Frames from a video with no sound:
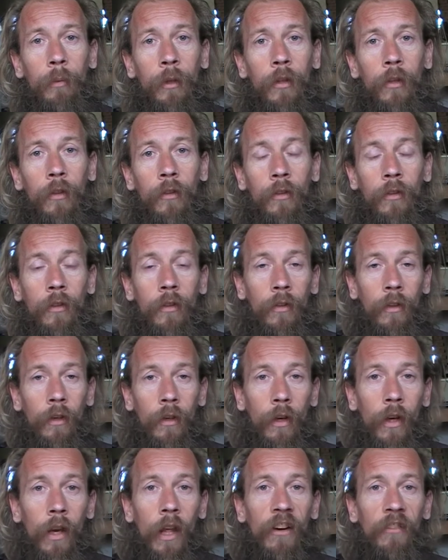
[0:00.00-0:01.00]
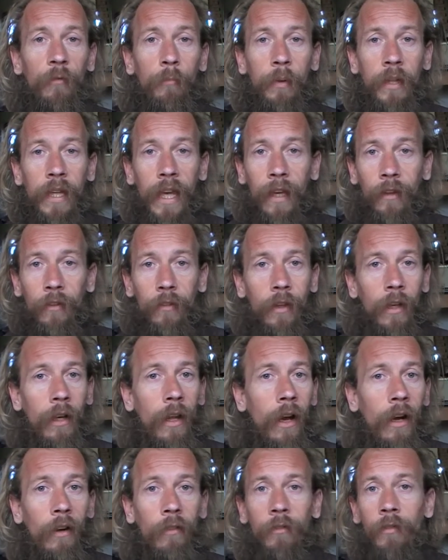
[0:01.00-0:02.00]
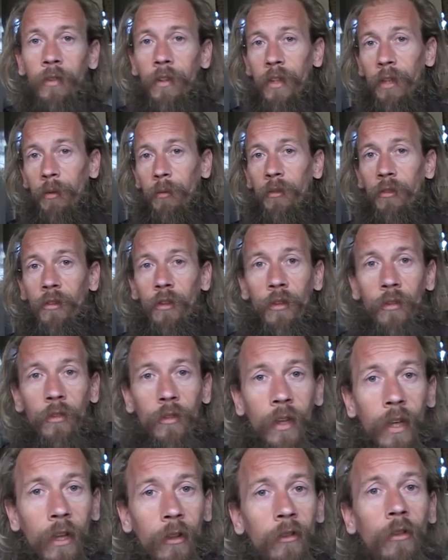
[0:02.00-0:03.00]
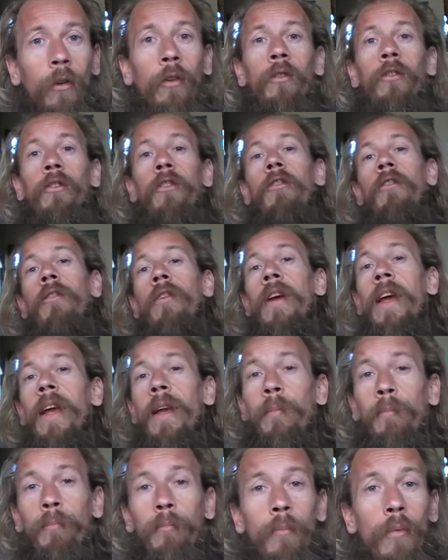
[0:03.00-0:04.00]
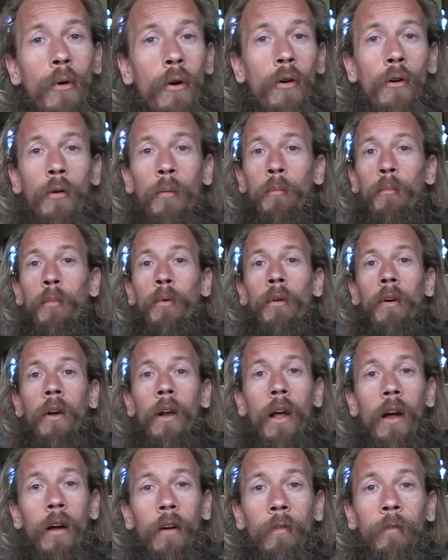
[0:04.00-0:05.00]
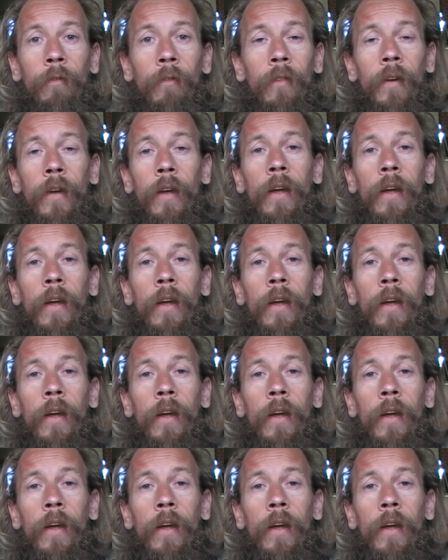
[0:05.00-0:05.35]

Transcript: because, you know, love begets love, and it would just create more and more love.